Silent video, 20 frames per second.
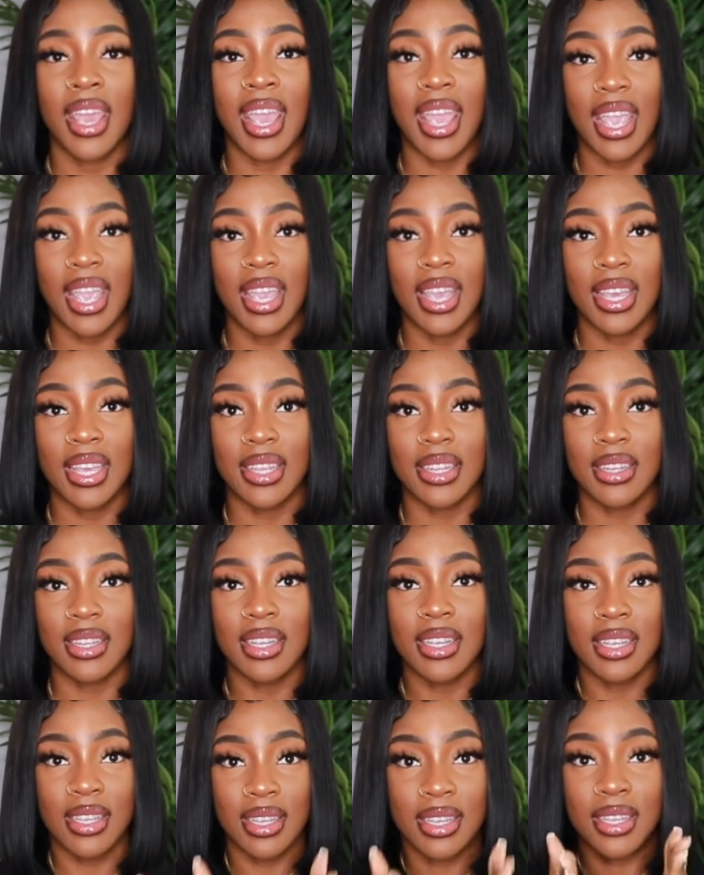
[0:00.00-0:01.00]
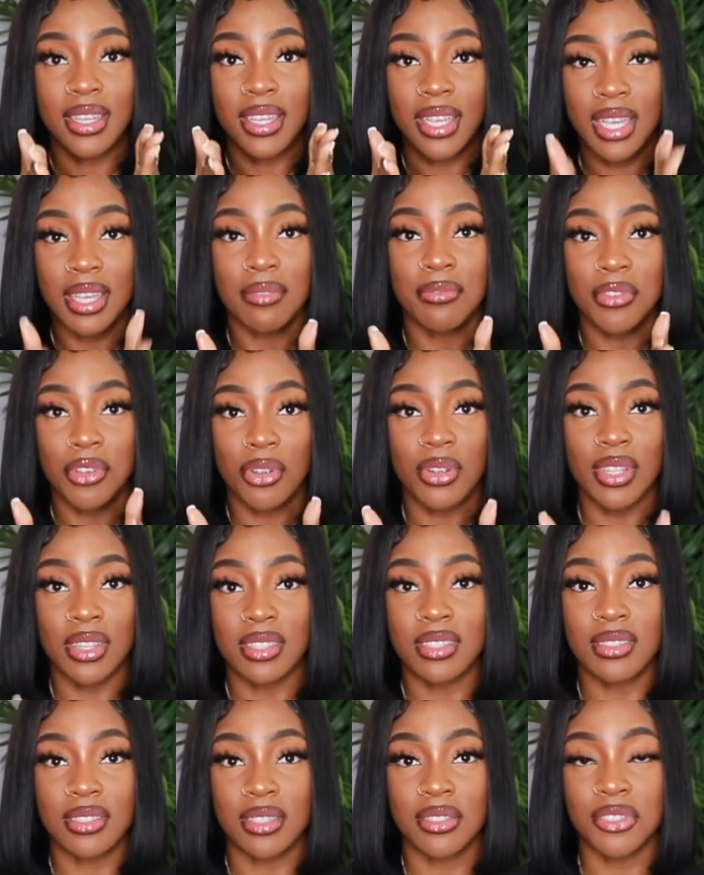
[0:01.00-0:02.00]
and if you're in
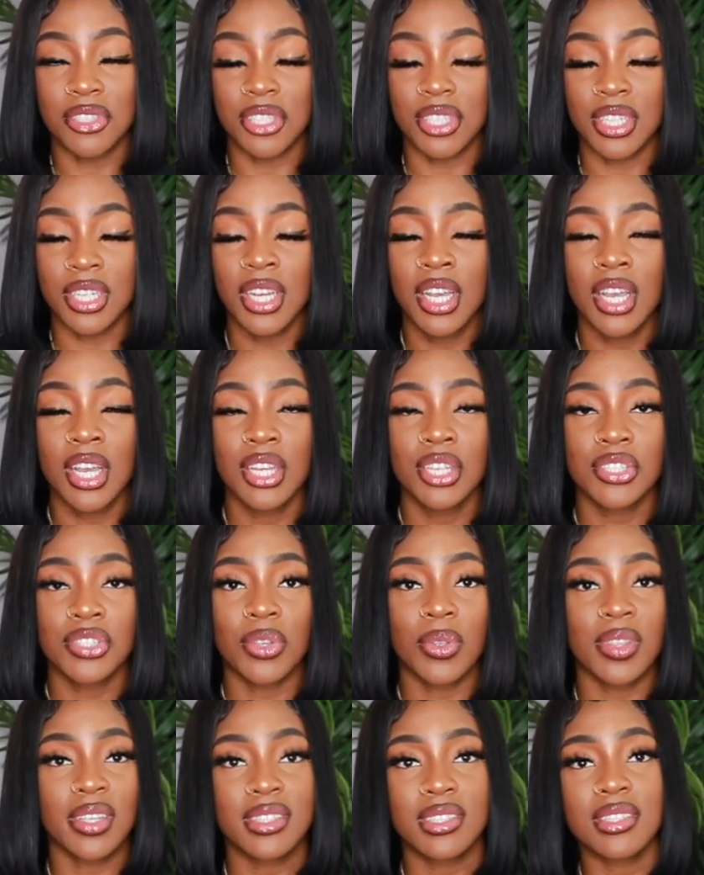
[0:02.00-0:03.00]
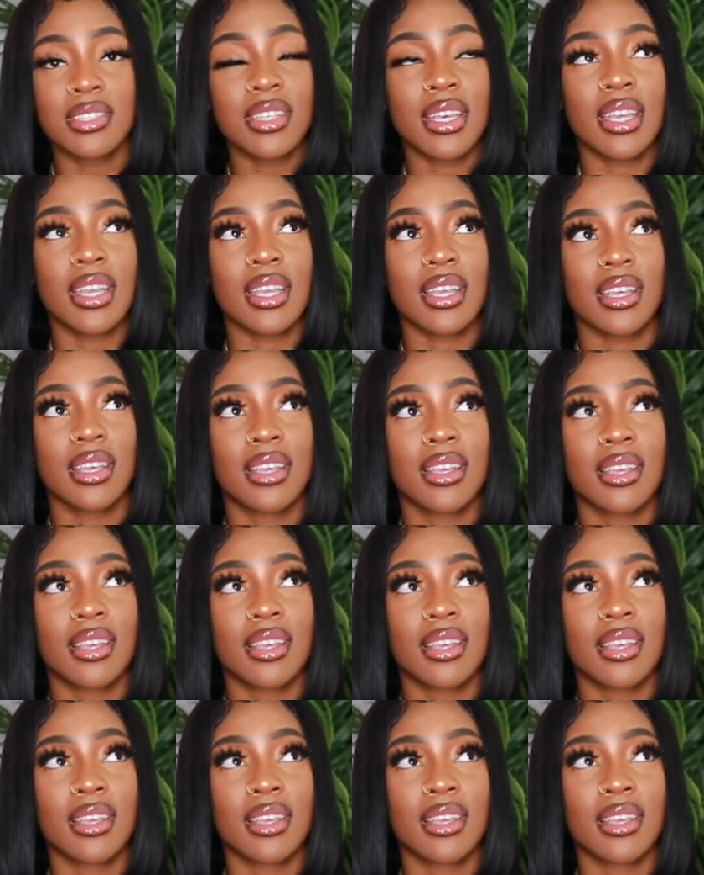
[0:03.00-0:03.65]
the center. So this is like